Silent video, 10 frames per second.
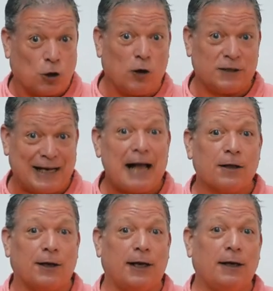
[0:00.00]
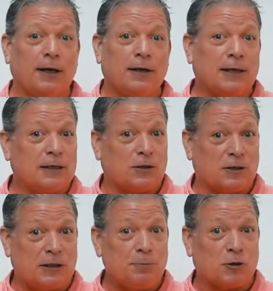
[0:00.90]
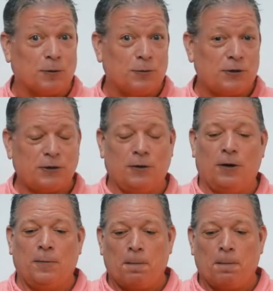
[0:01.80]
causality, not just symptoms,